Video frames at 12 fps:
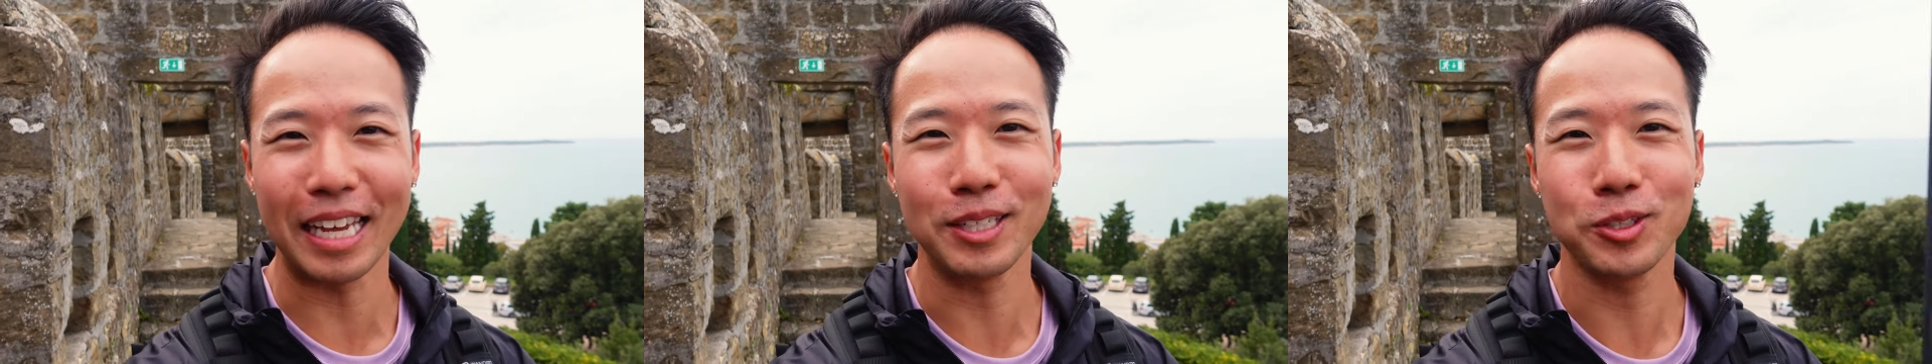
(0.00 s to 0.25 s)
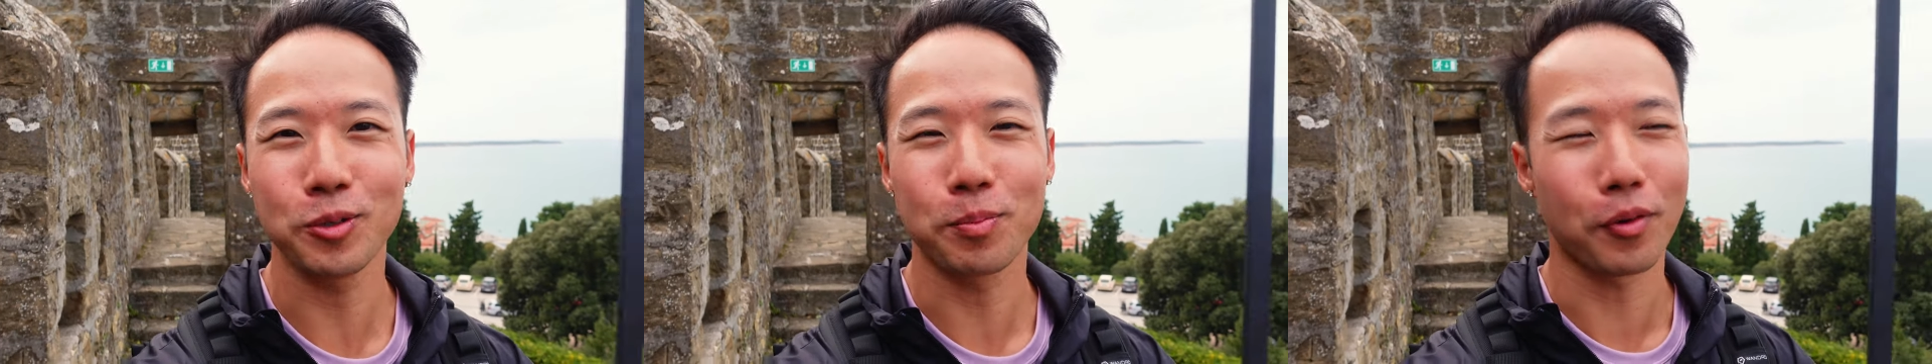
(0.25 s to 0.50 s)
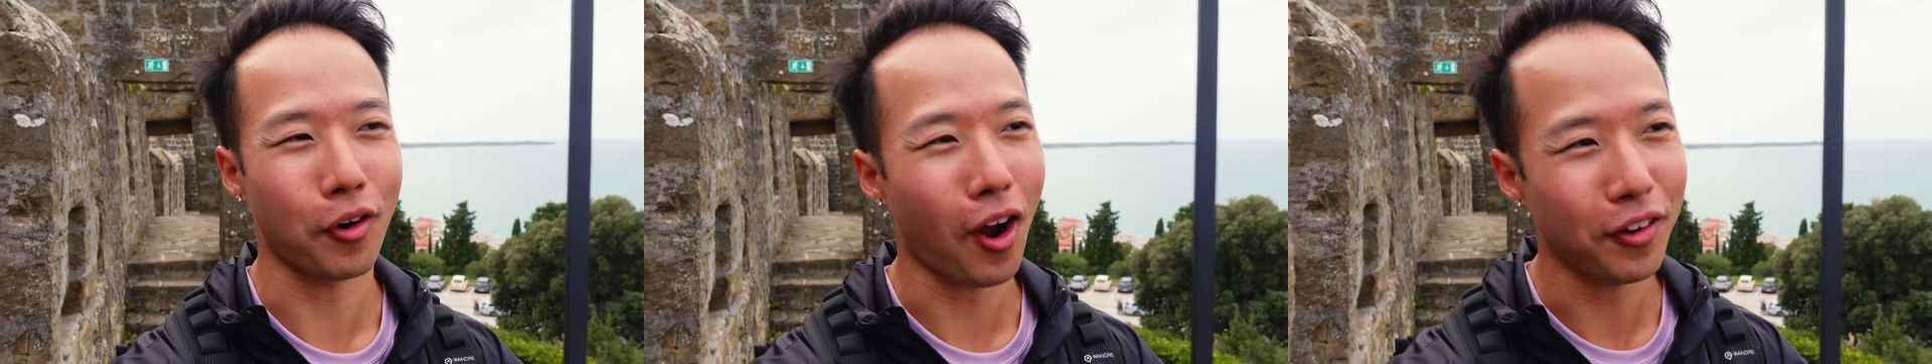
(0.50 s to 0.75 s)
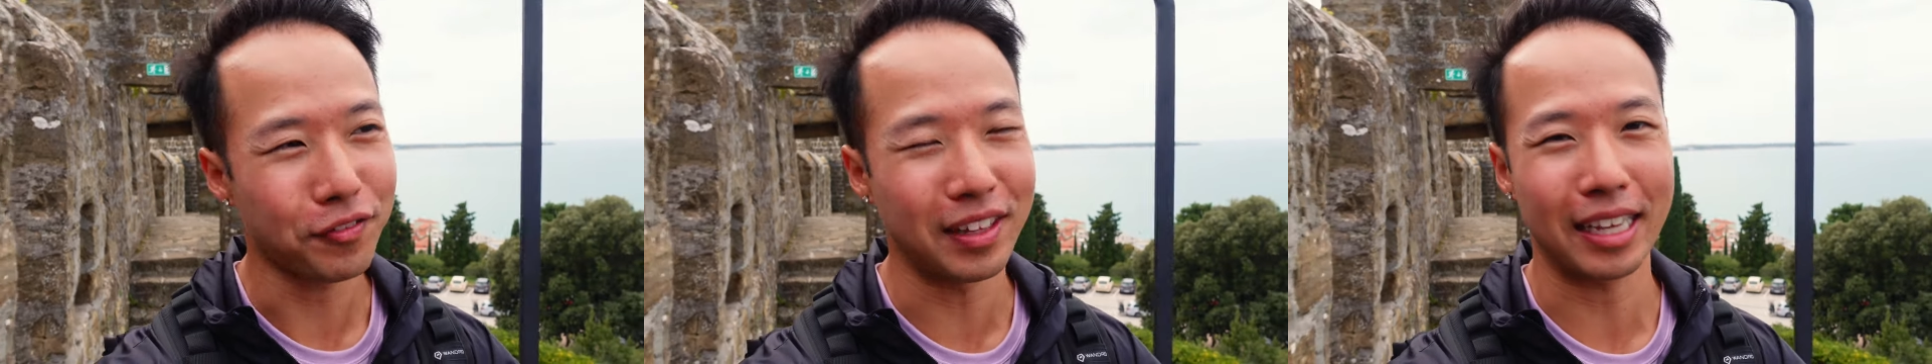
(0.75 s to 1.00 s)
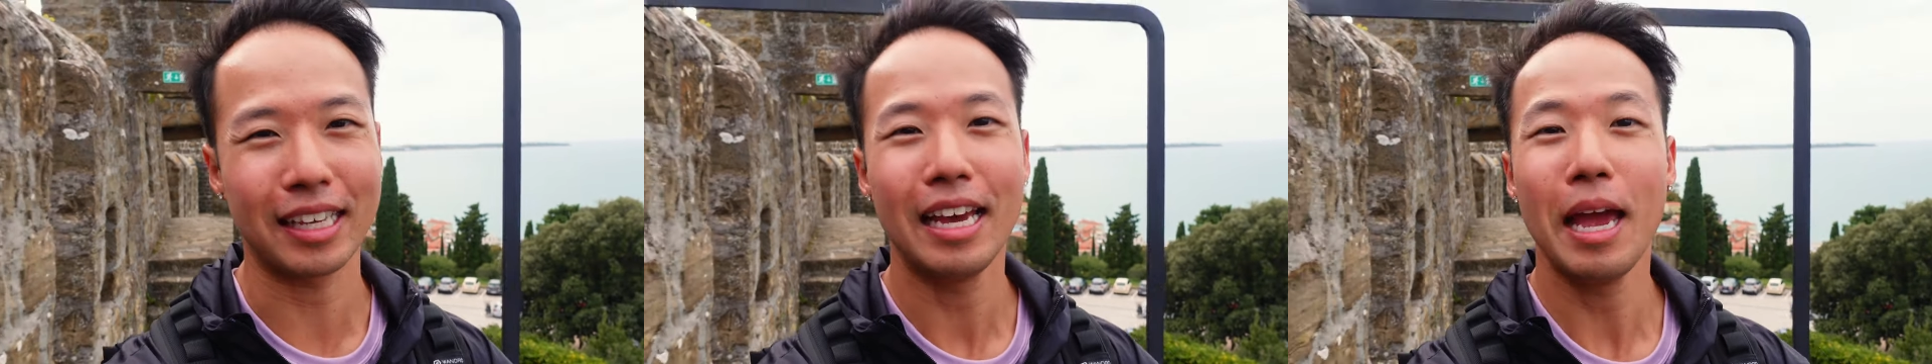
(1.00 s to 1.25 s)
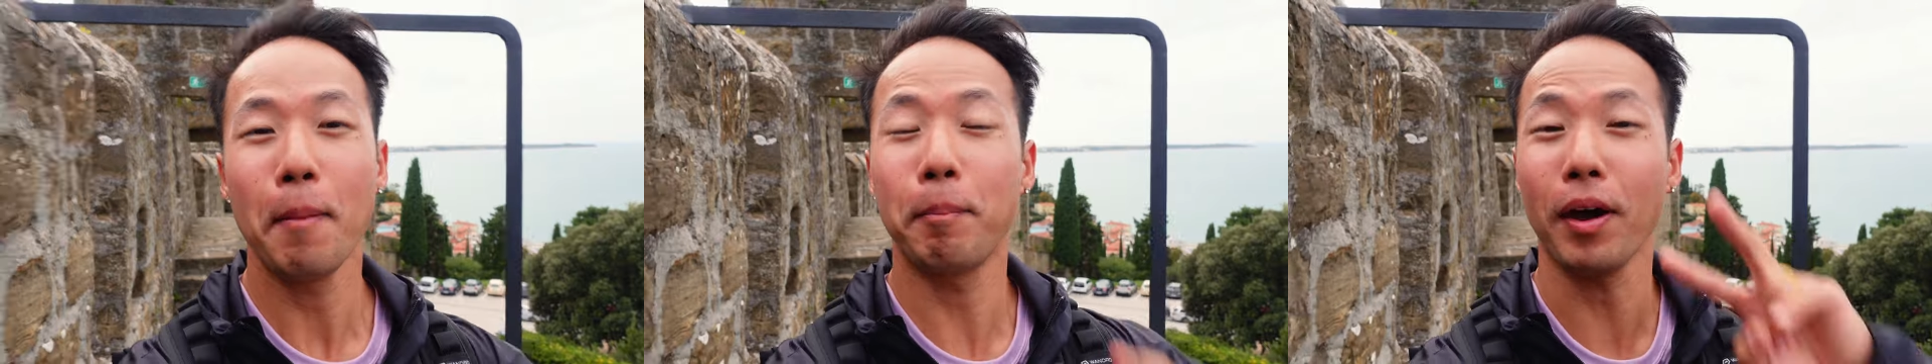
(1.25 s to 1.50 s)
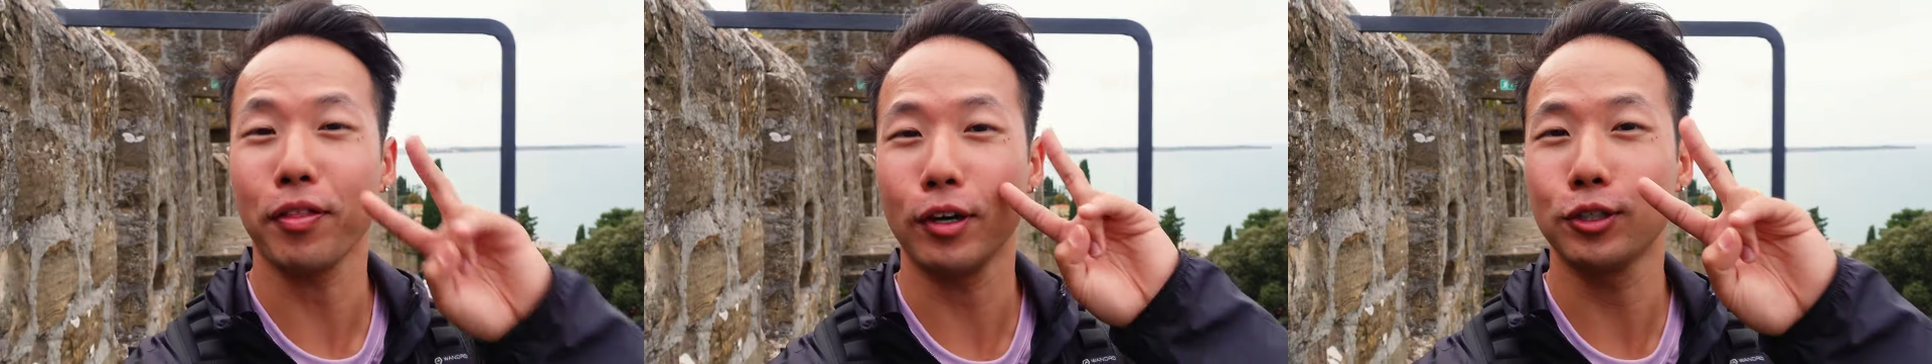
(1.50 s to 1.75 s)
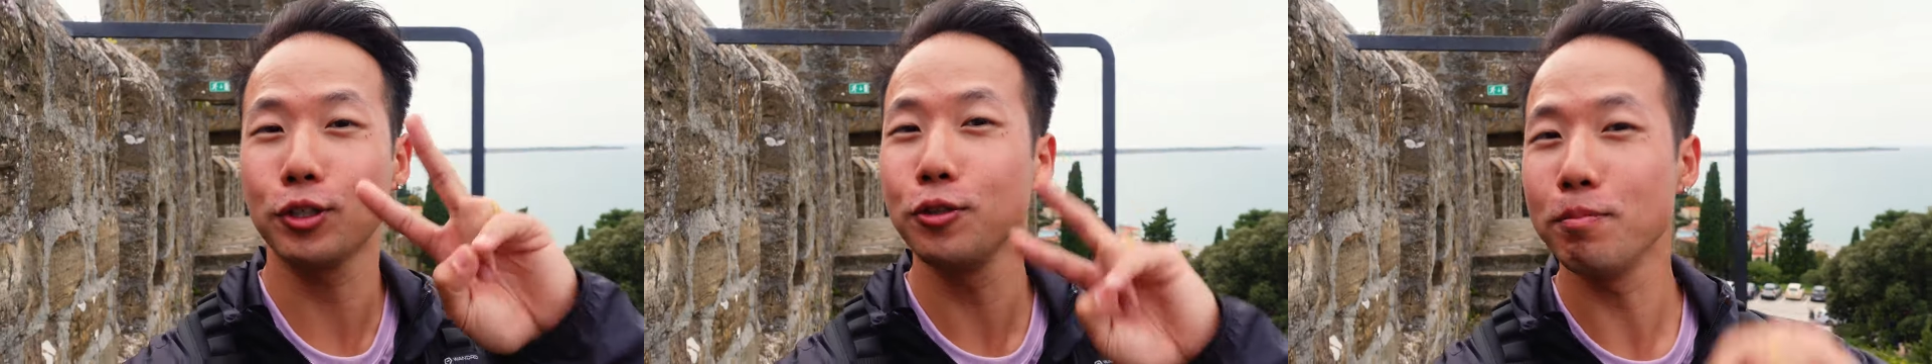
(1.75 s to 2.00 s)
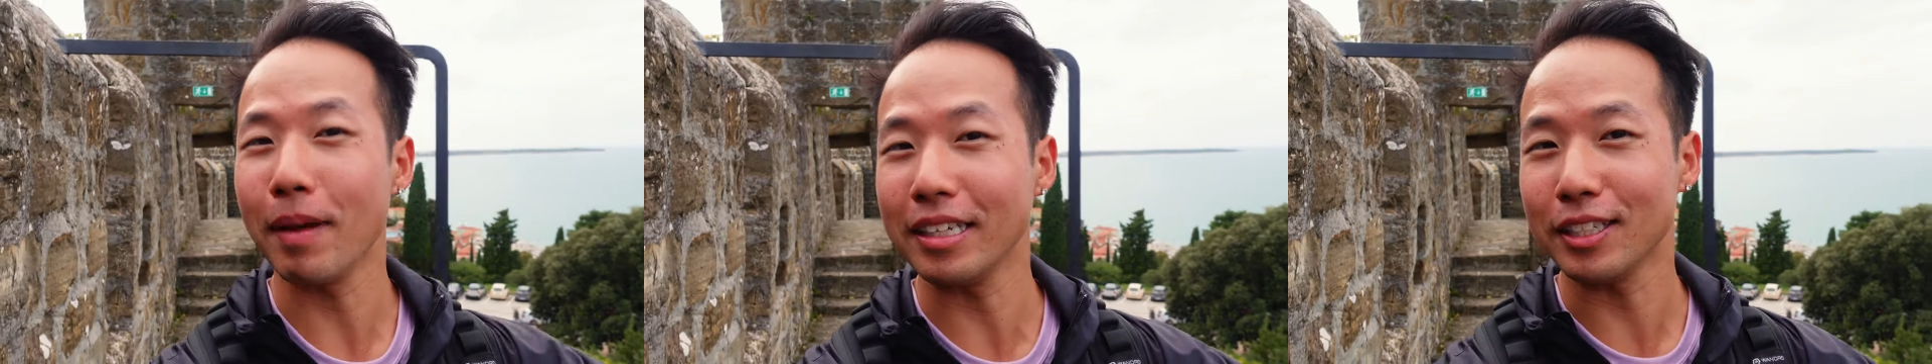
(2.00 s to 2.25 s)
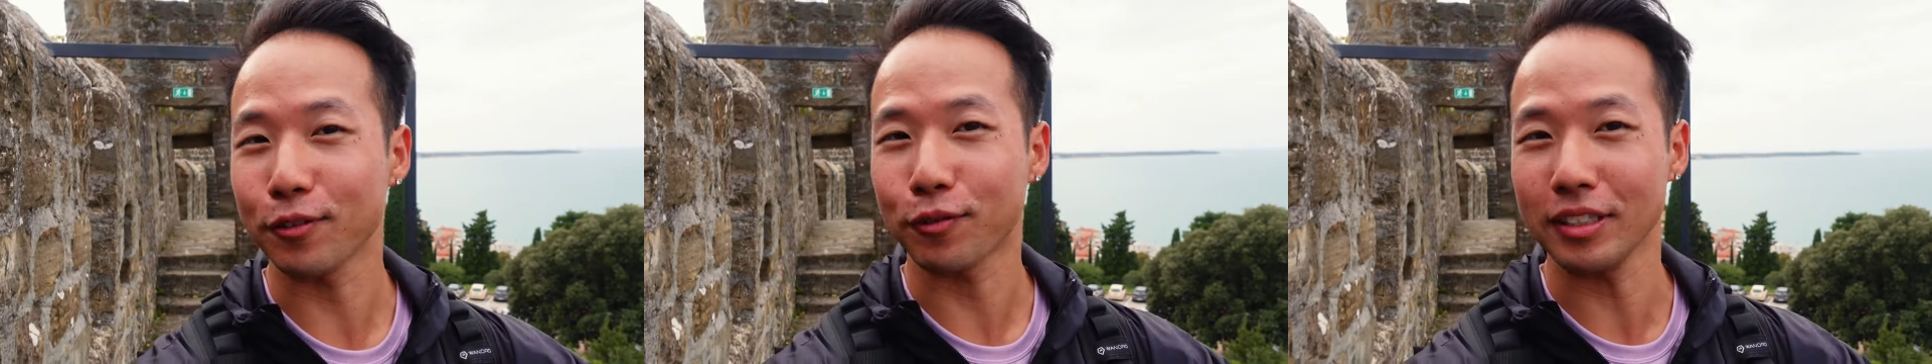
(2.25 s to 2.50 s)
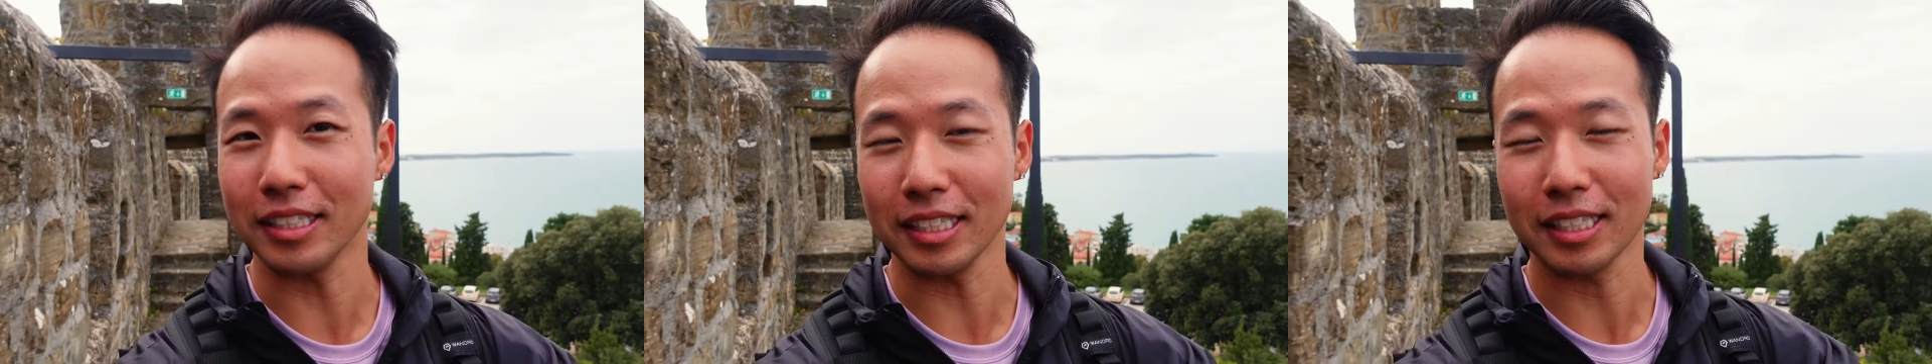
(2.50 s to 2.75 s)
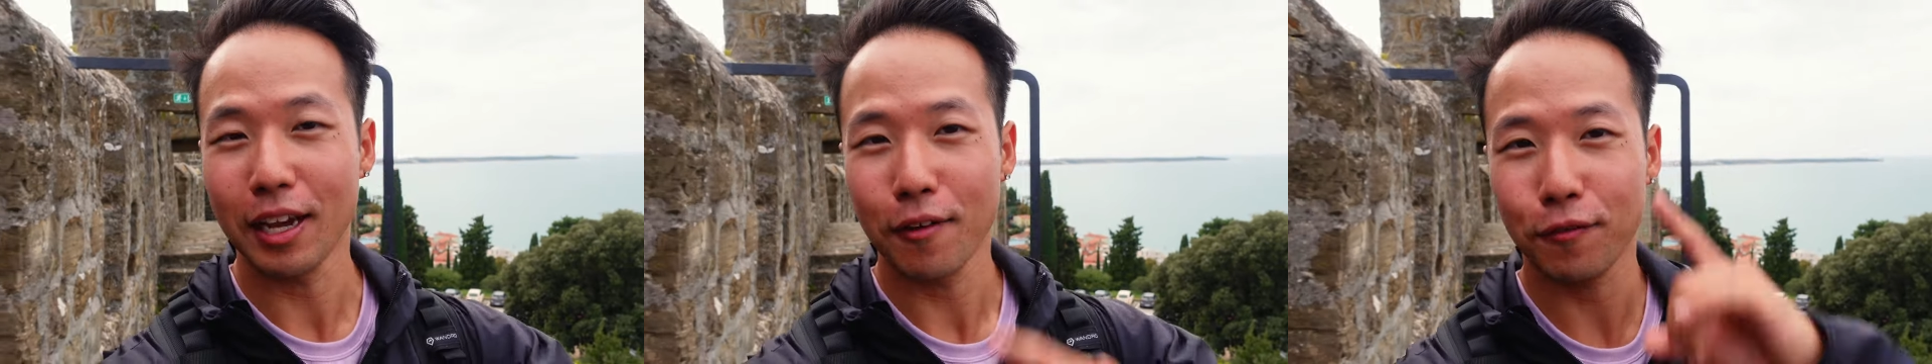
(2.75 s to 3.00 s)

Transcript: in Dubrovnik, but there are two main differences.